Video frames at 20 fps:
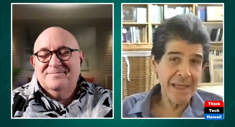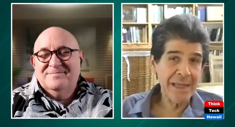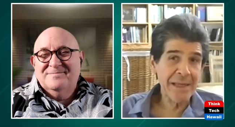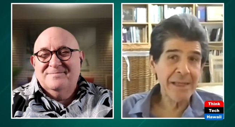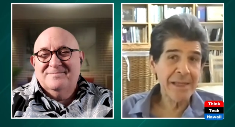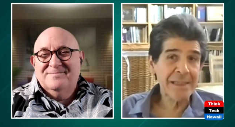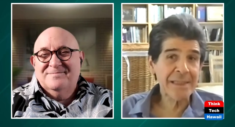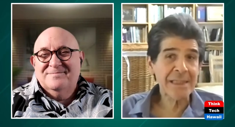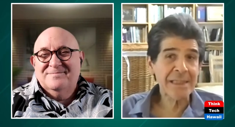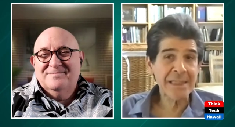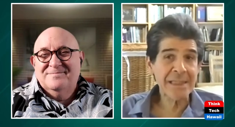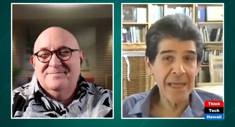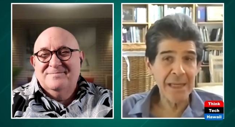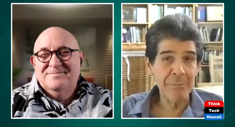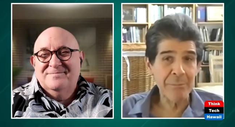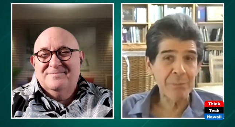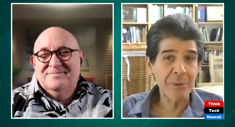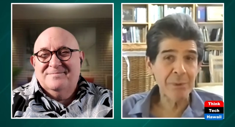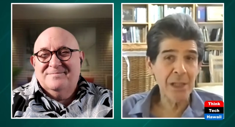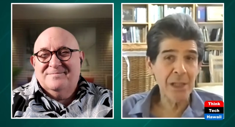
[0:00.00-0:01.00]
Speaker 1: in his
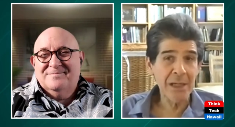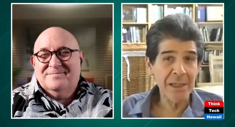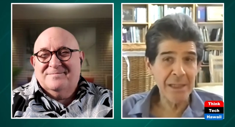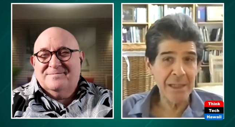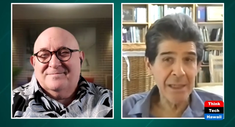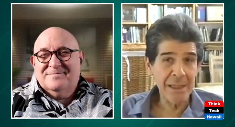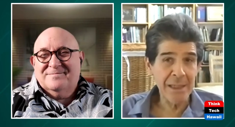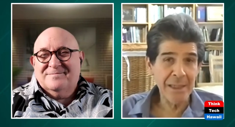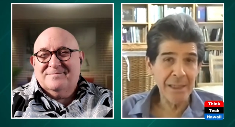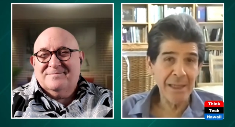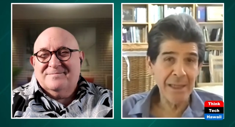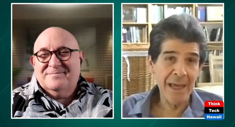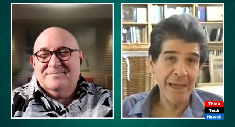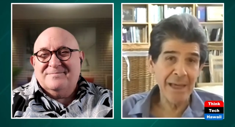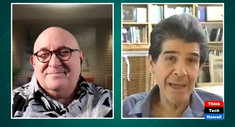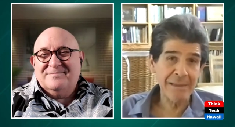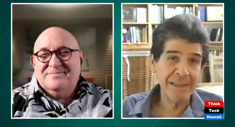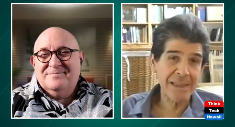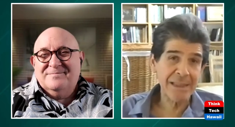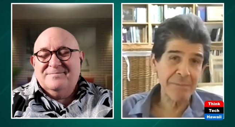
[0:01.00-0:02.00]
state, bloody
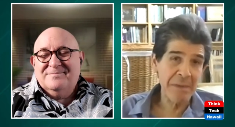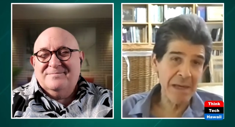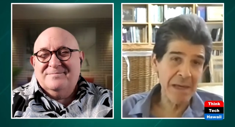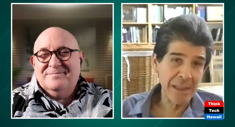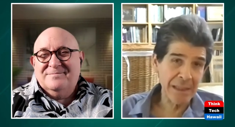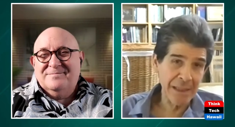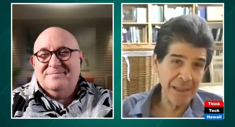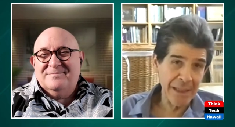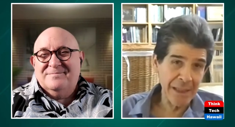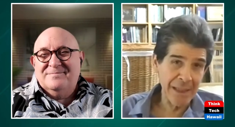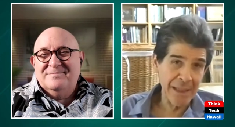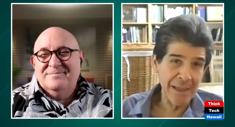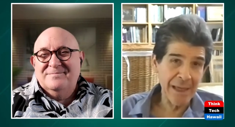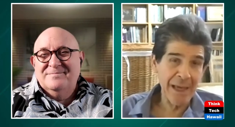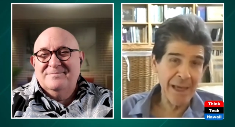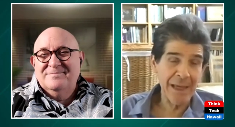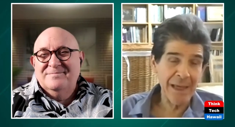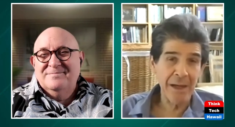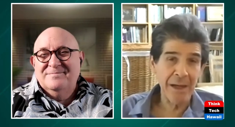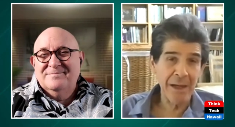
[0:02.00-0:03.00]
and
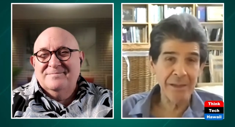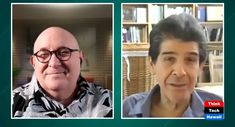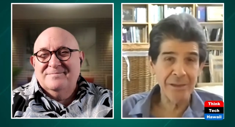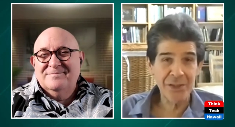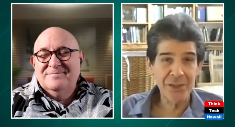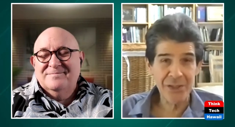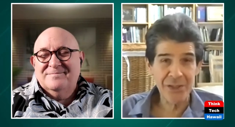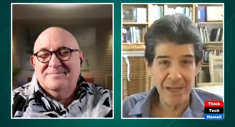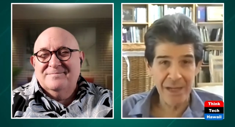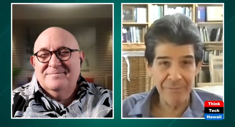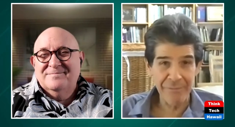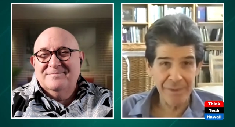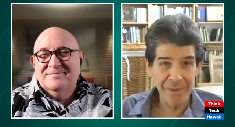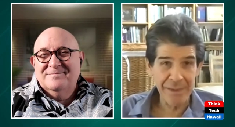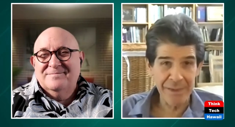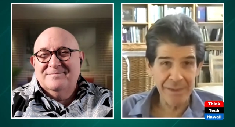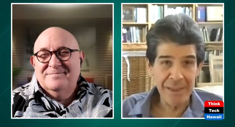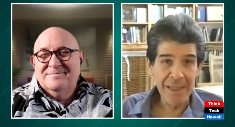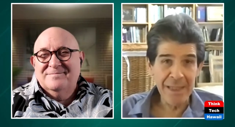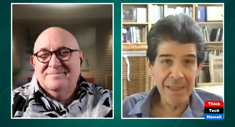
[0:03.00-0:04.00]
smelly and
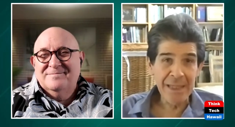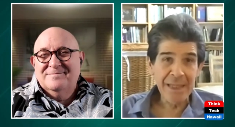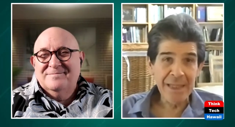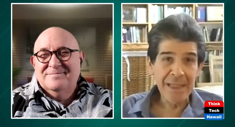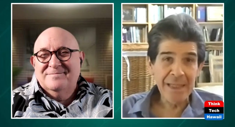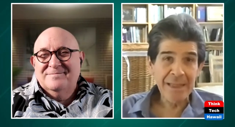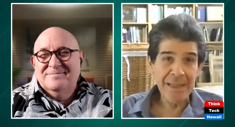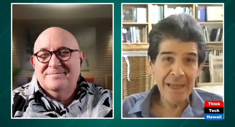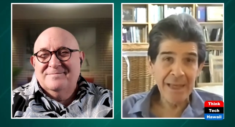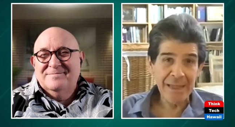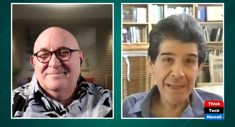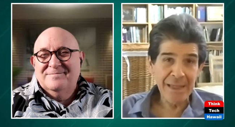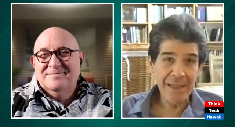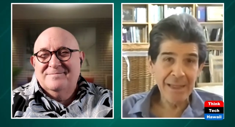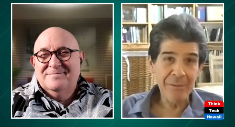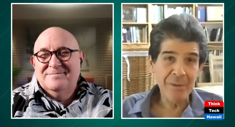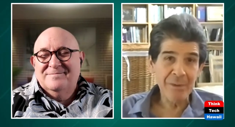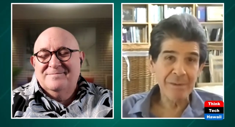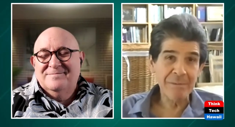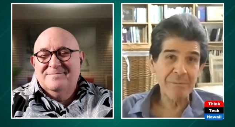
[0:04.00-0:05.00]
unshaven, that
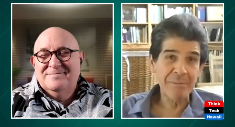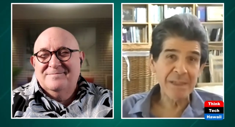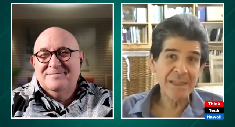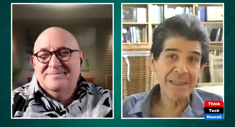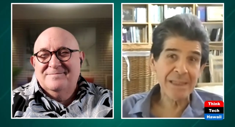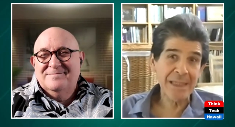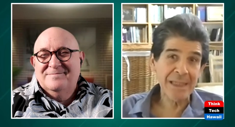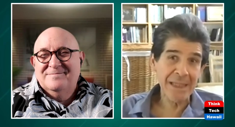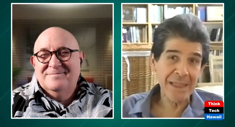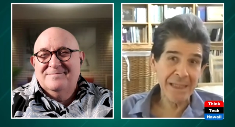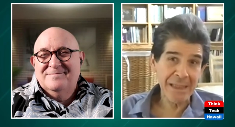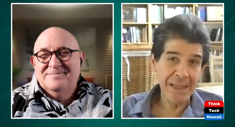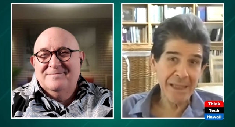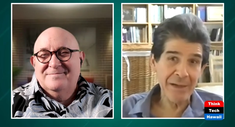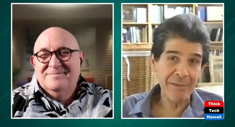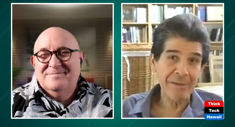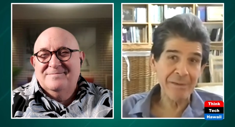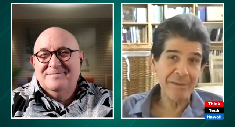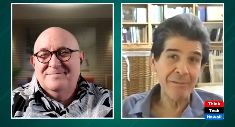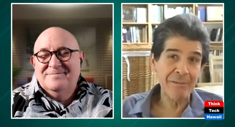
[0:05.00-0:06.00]
he would be sitting
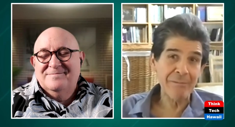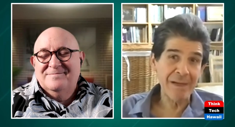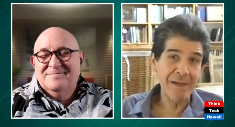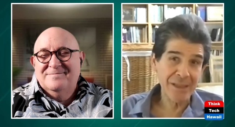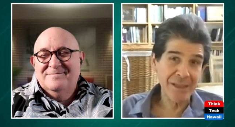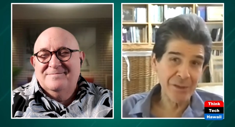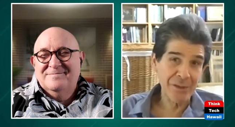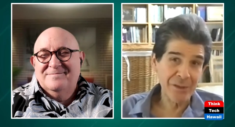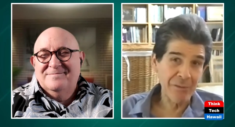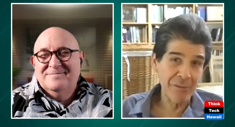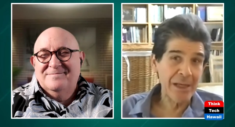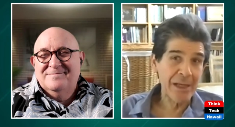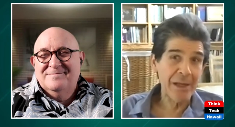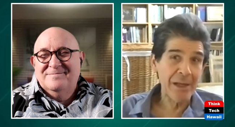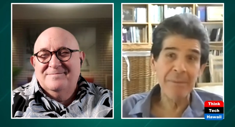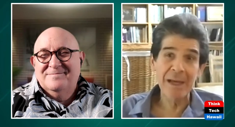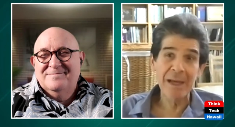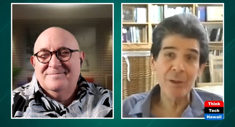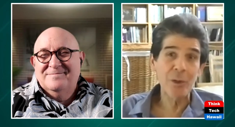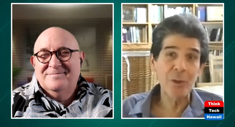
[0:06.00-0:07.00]
there in the restaurant
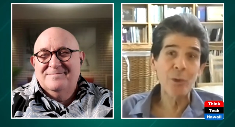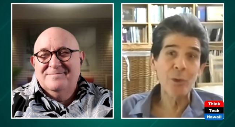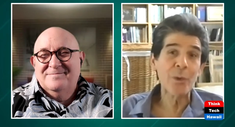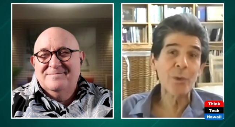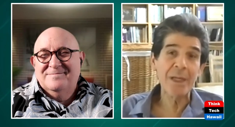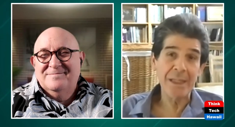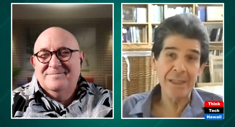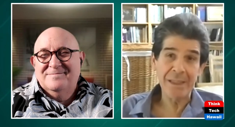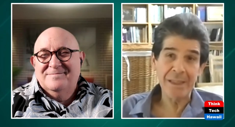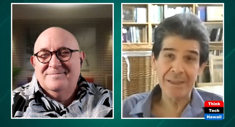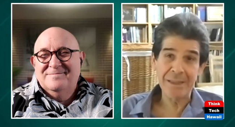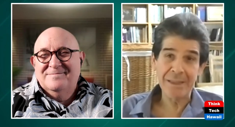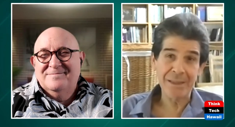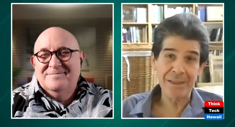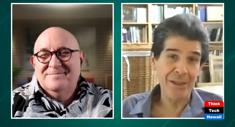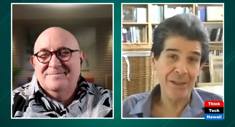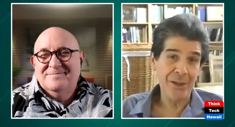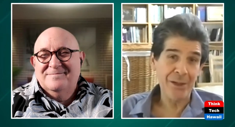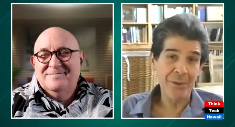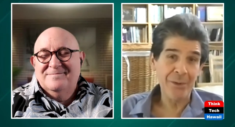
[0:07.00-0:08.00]
no matter who he
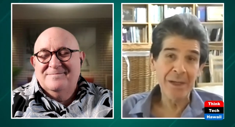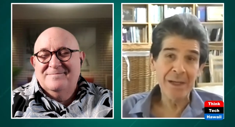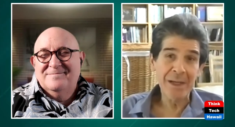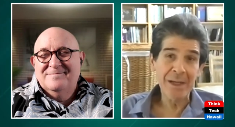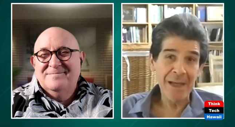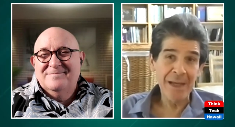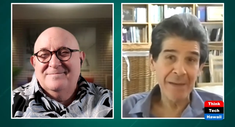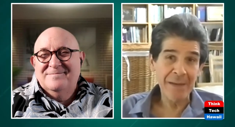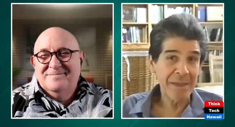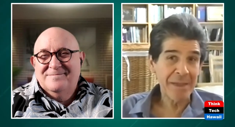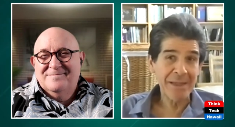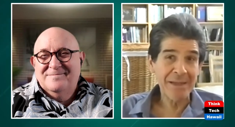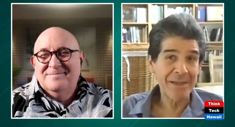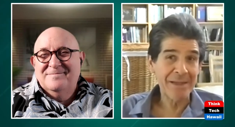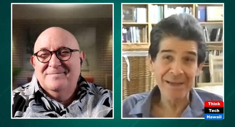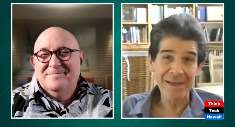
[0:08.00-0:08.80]
is, you know. I mean,